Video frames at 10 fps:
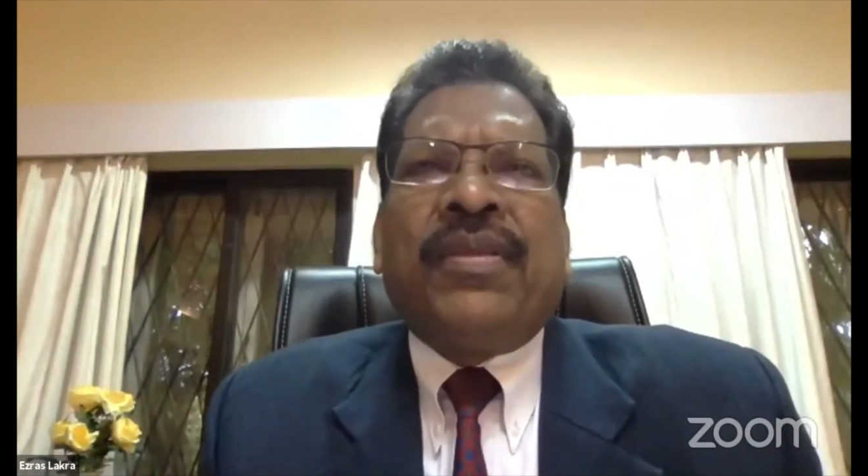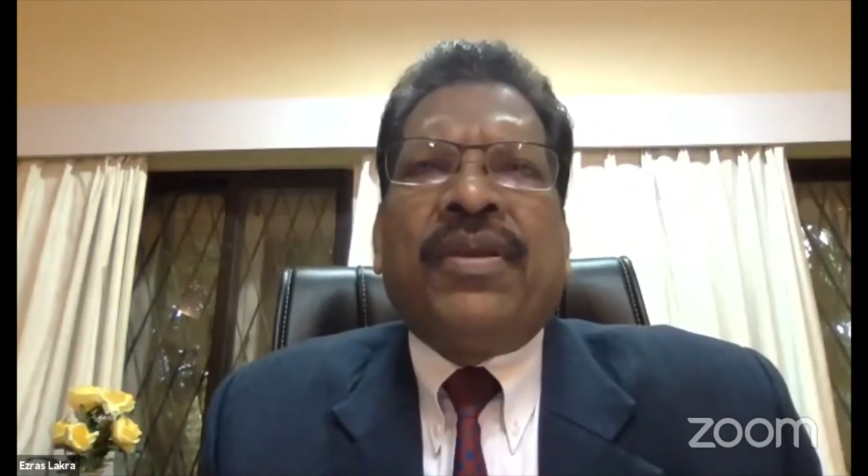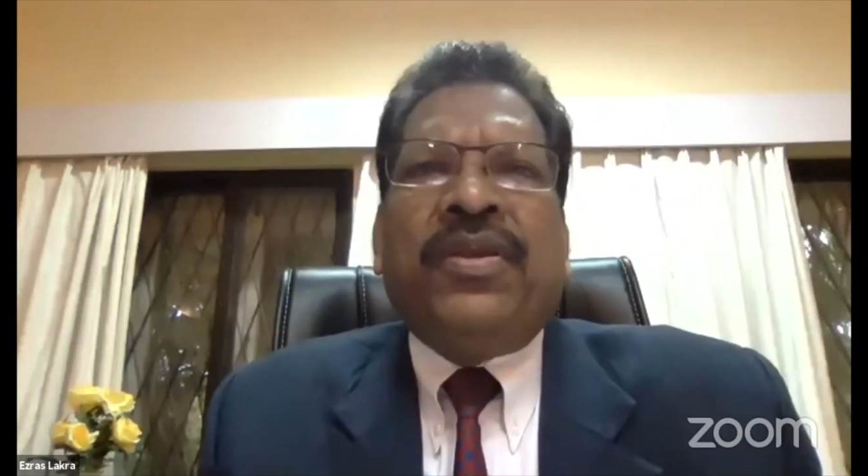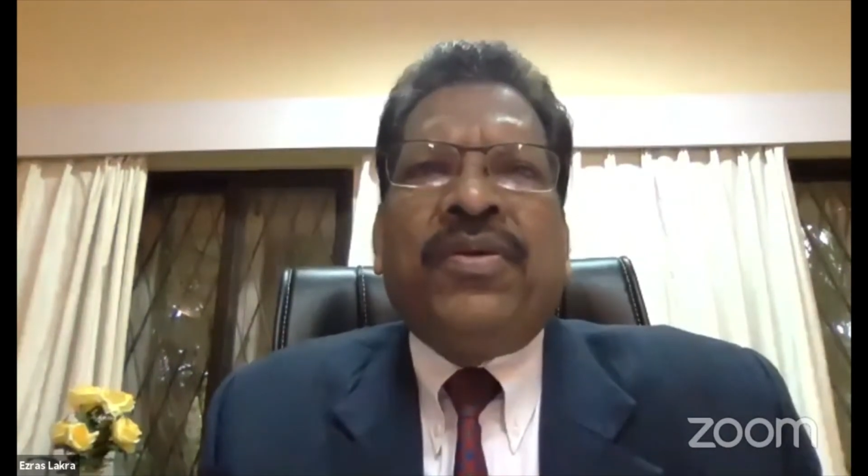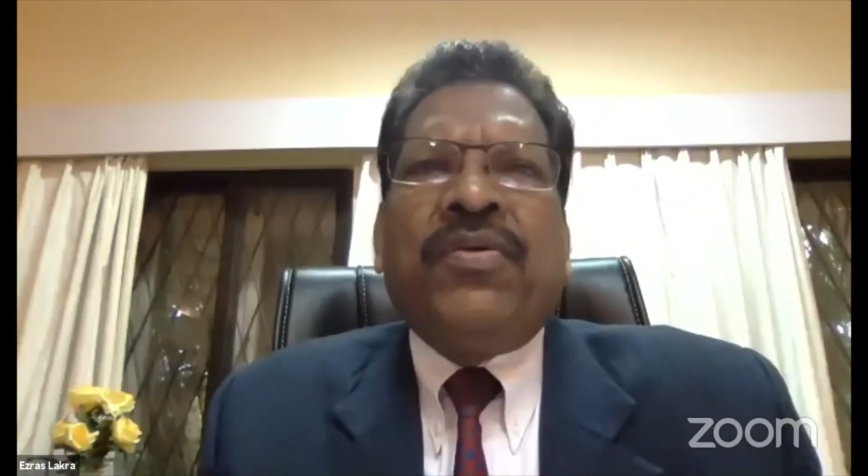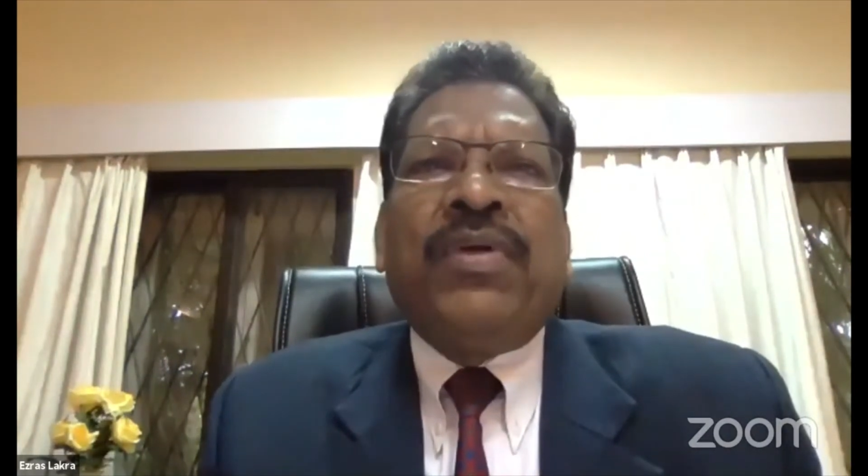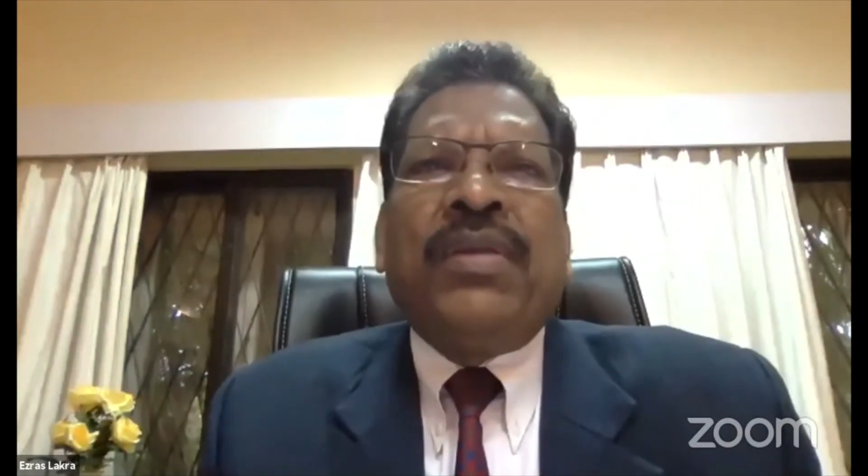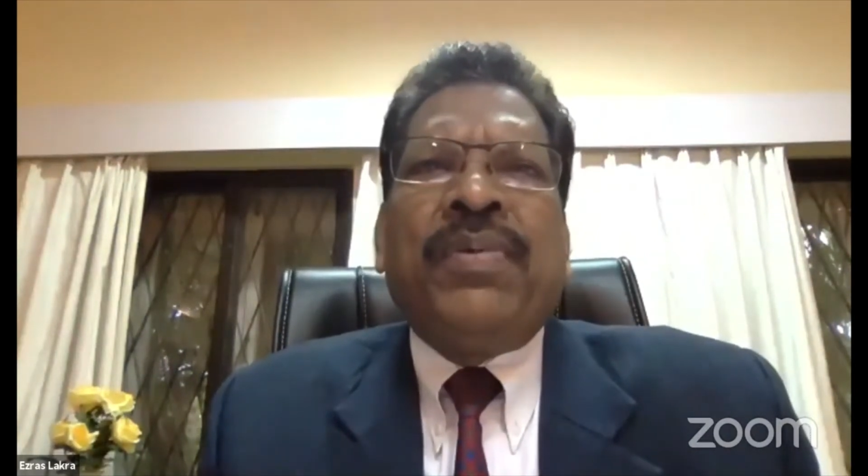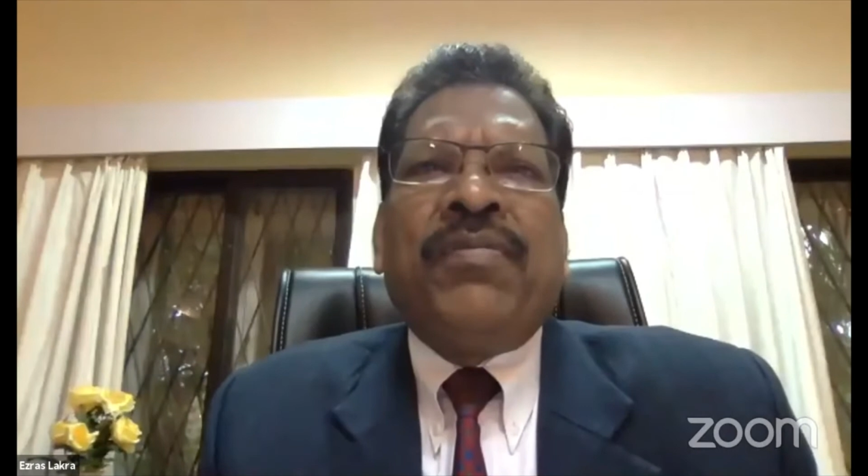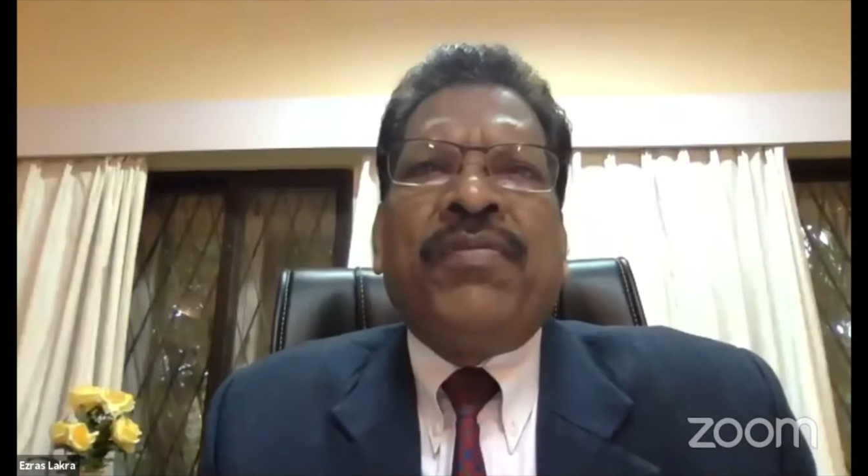You will
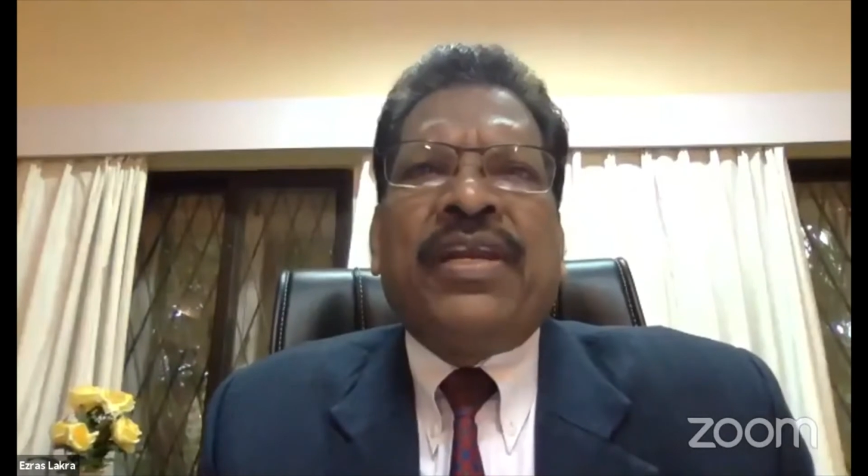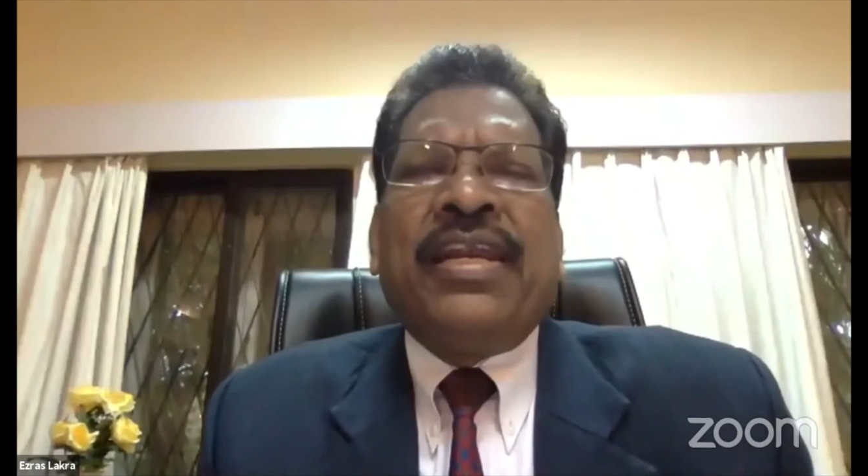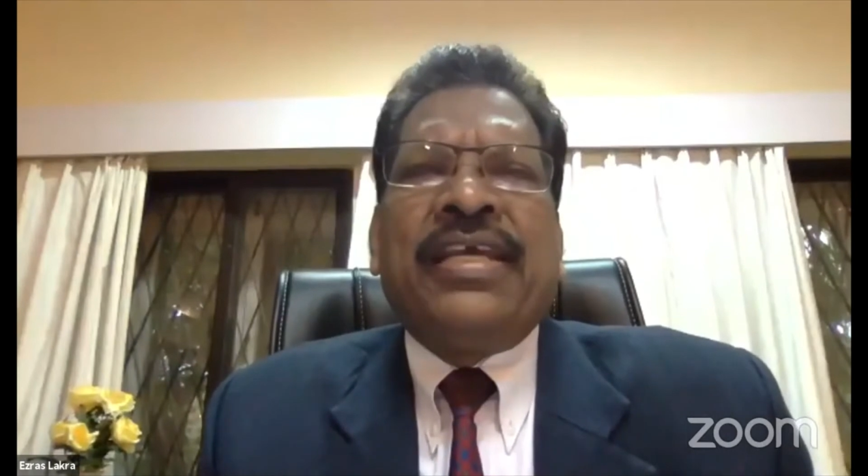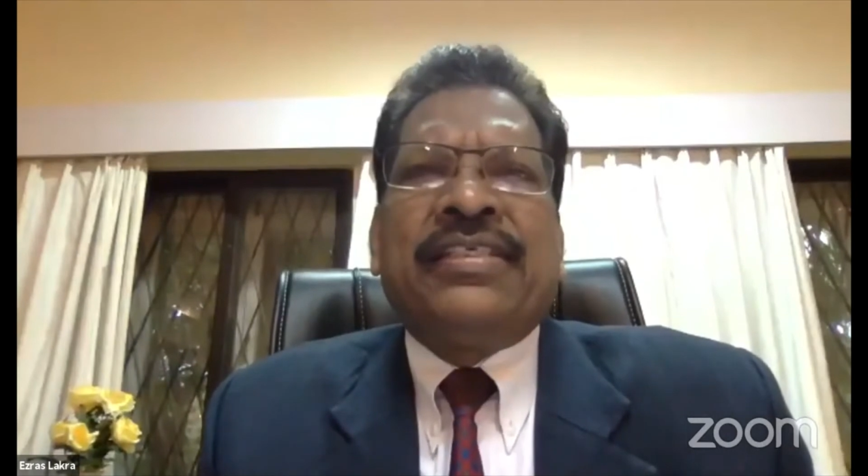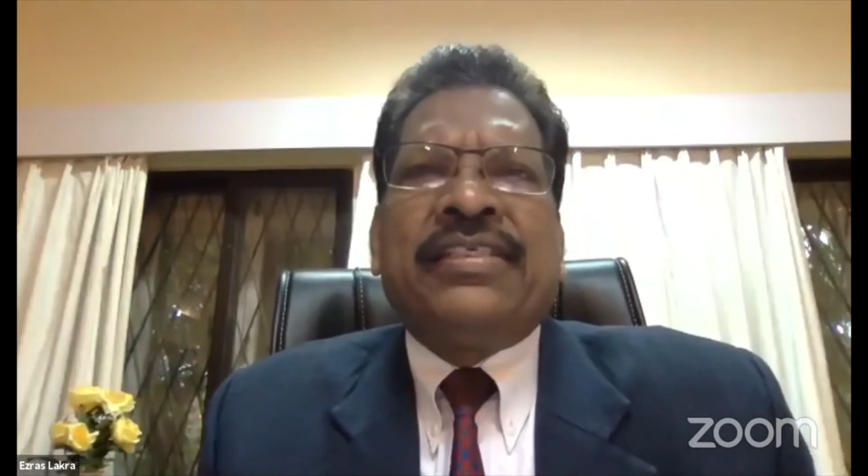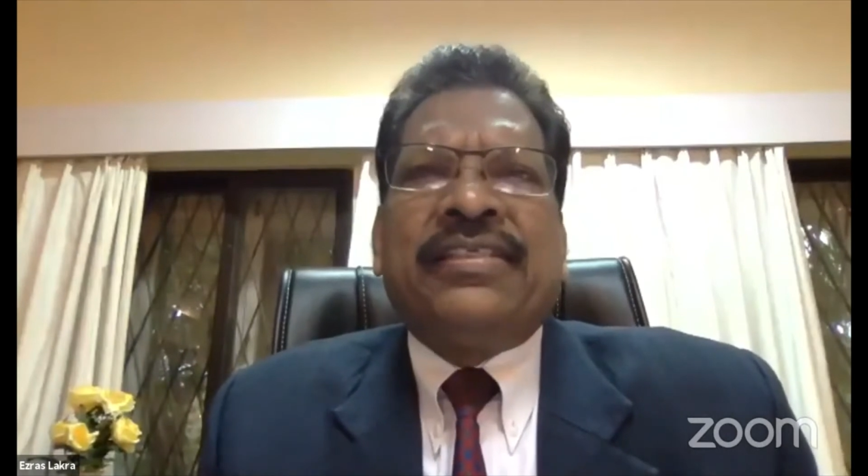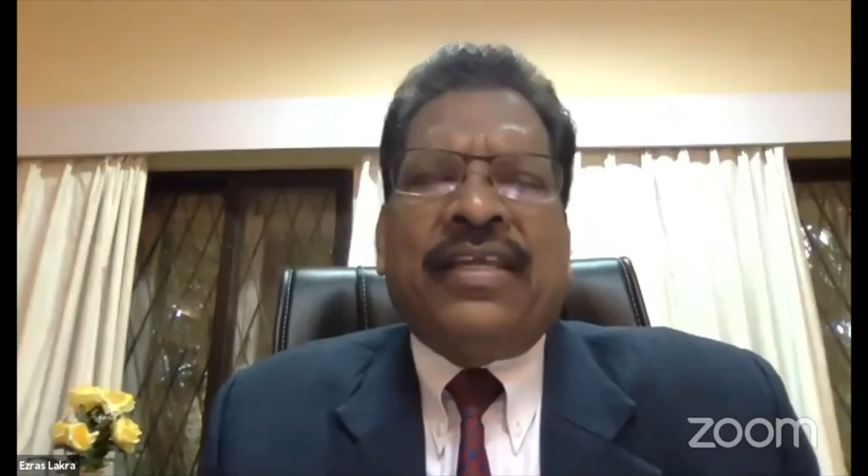be witness